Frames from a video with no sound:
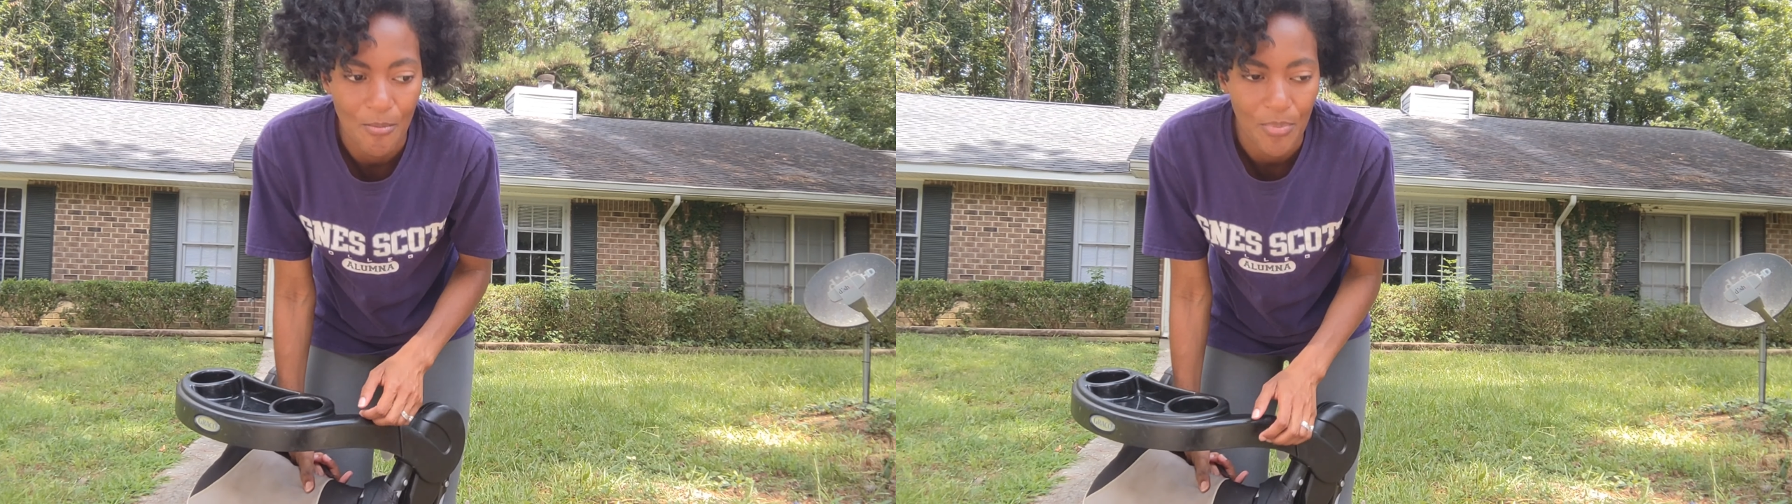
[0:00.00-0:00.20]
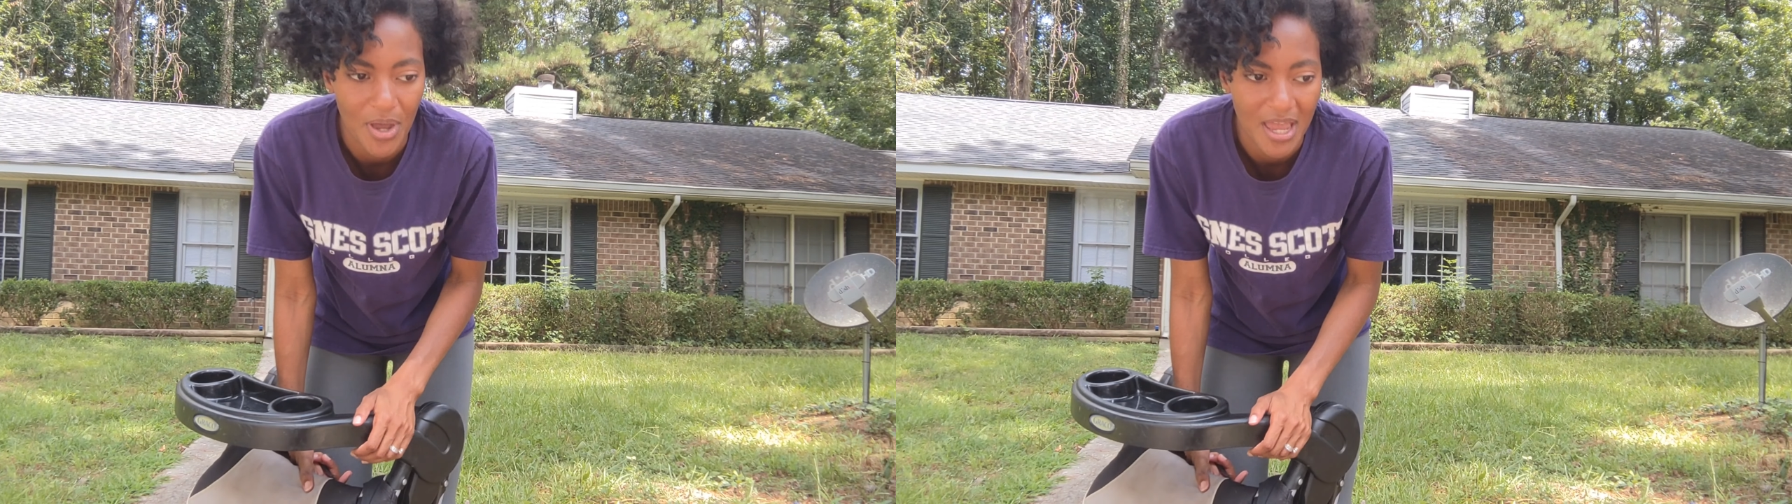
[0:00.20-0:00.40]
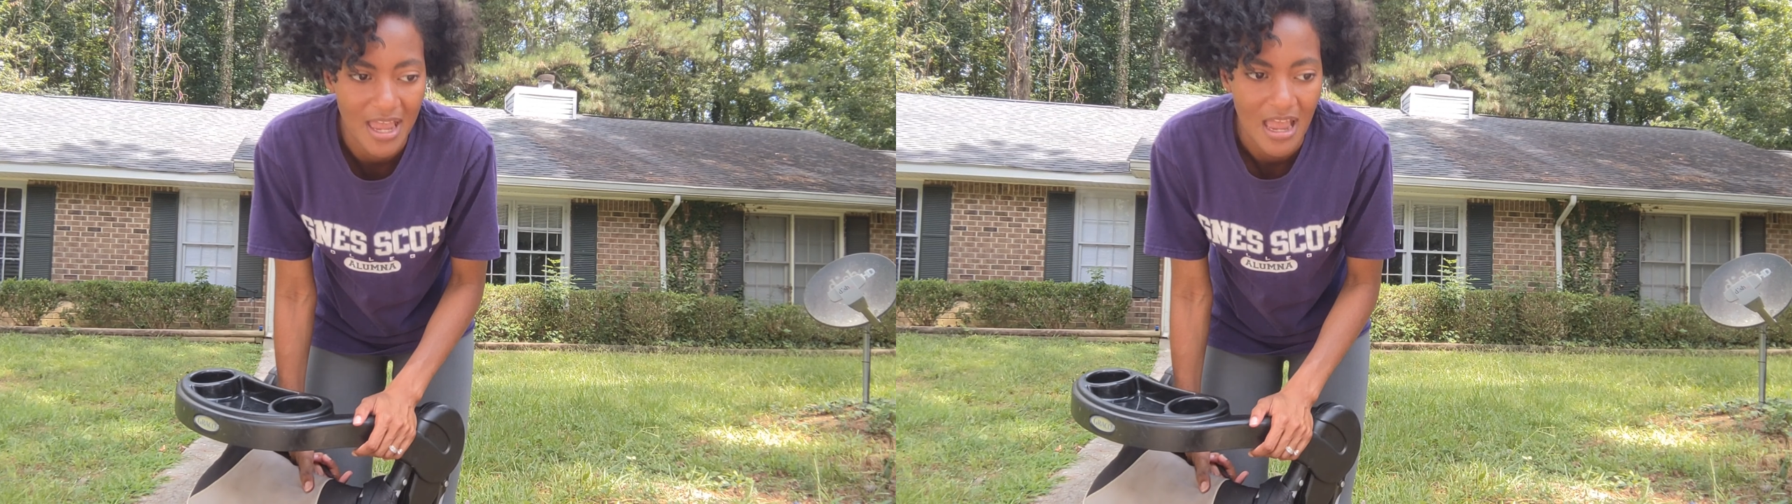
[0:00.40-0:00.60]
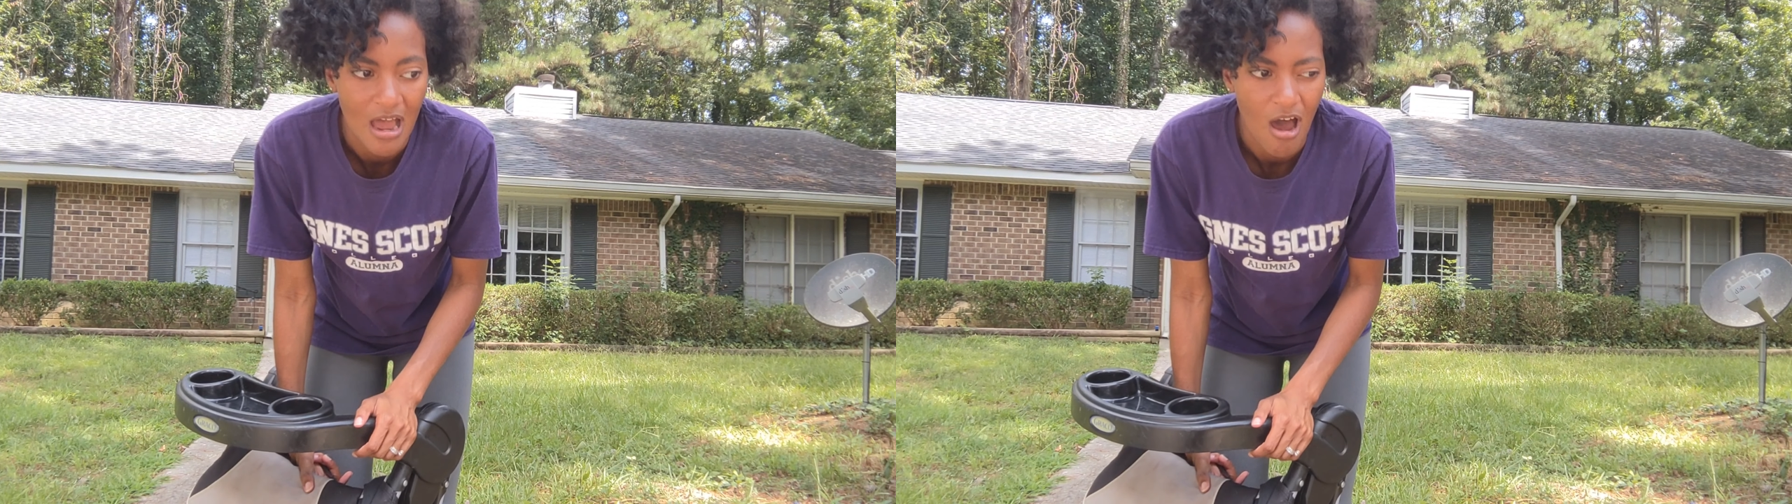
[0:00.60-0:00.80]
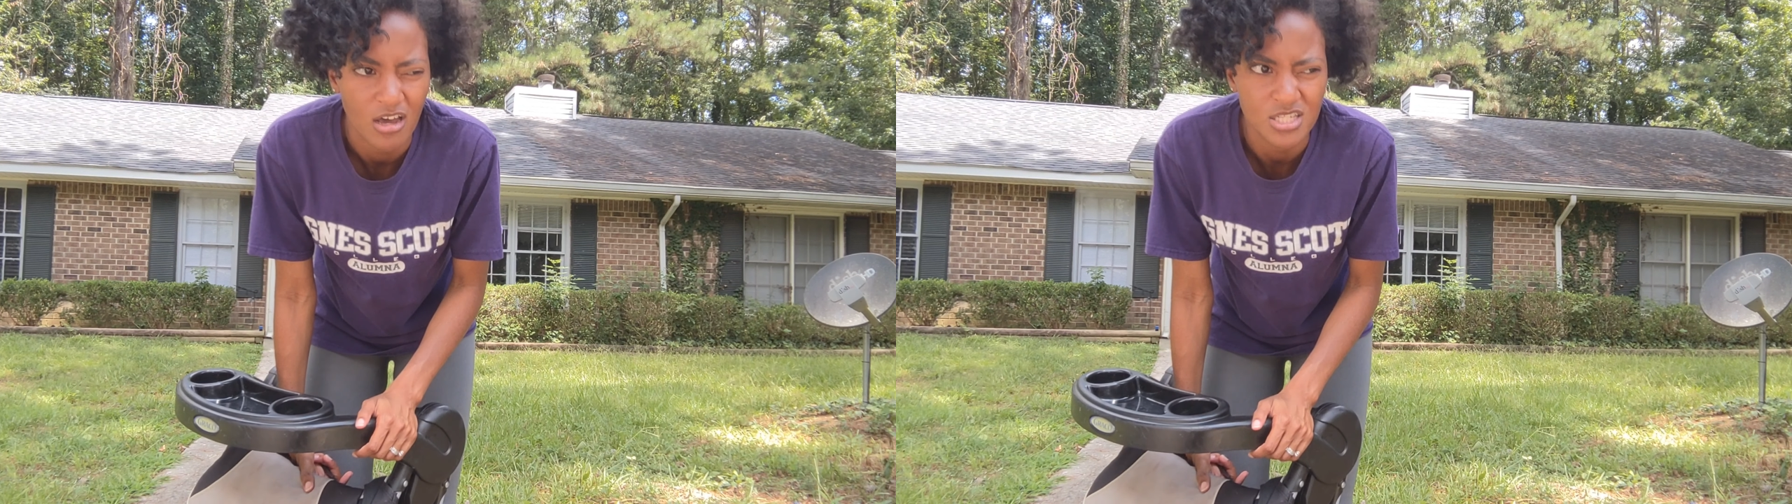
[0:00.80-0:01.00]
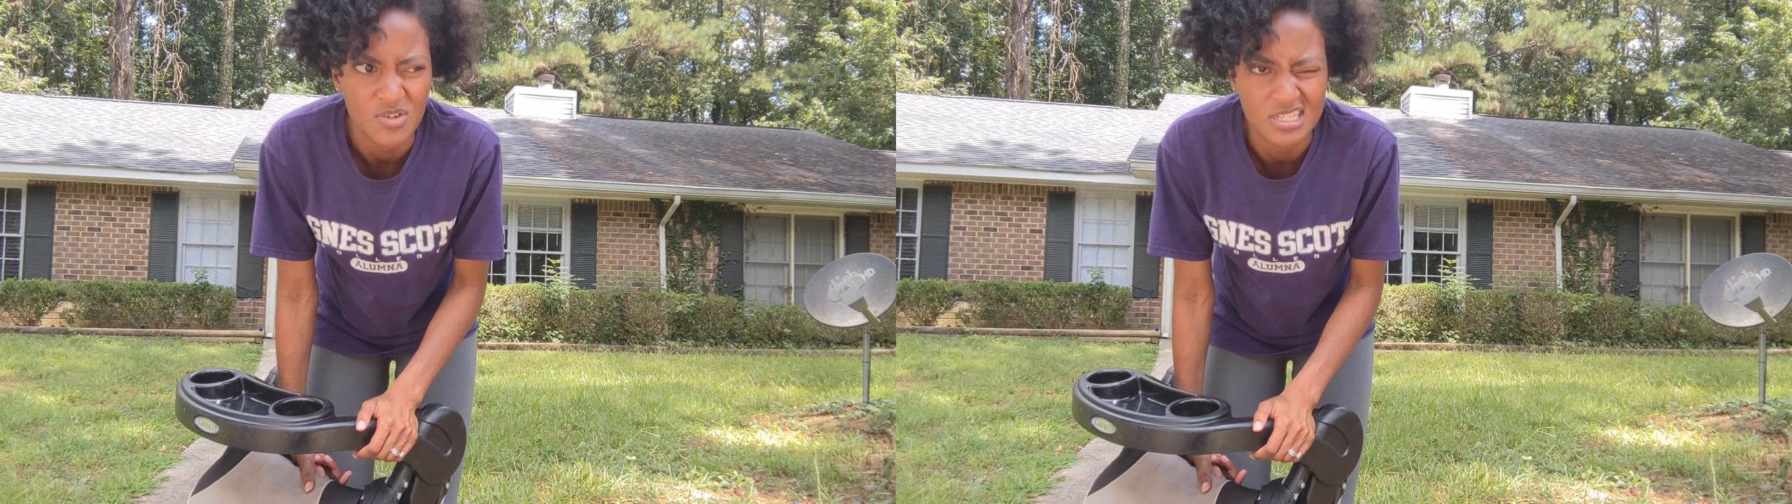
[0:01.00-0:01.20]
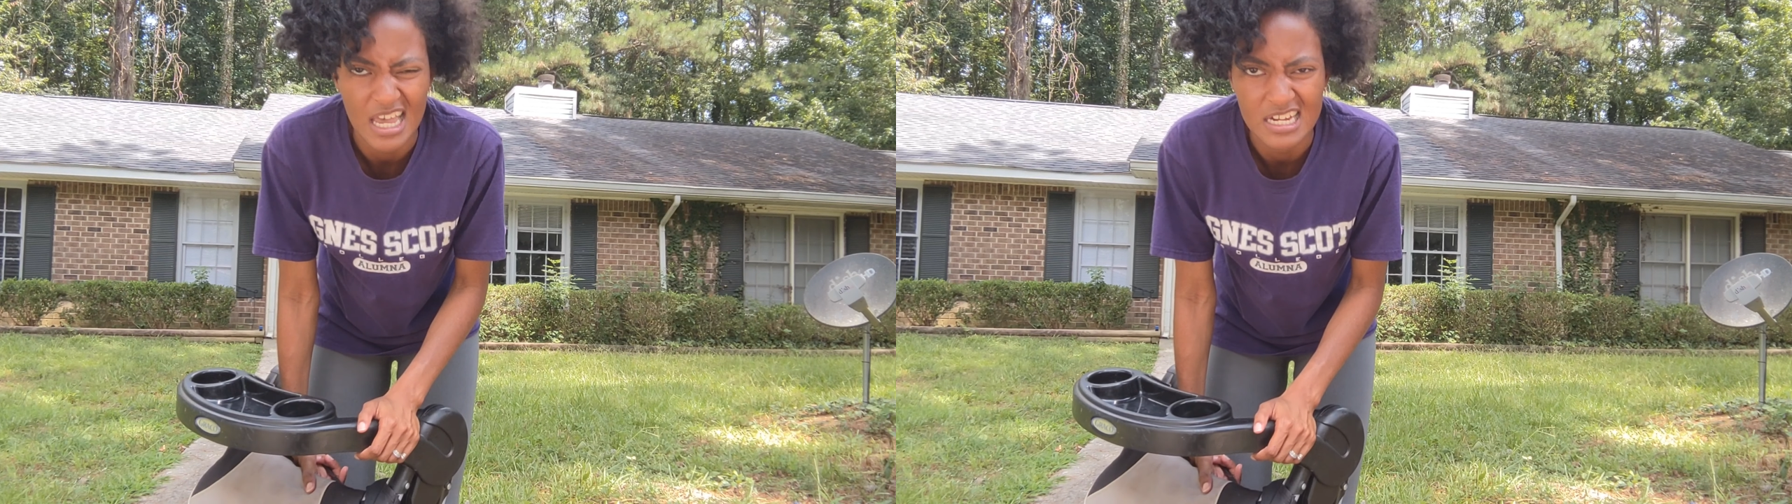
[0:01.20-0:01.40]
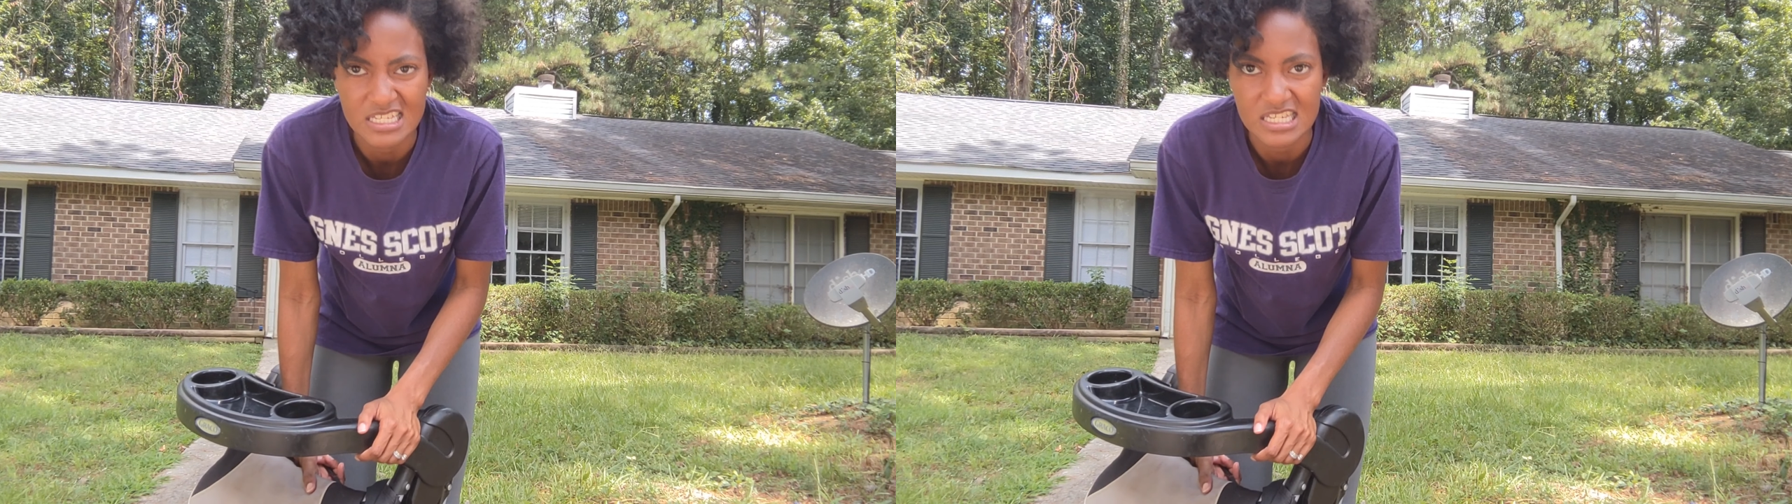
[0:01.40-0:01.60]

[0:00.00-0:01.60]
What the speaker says: but also excited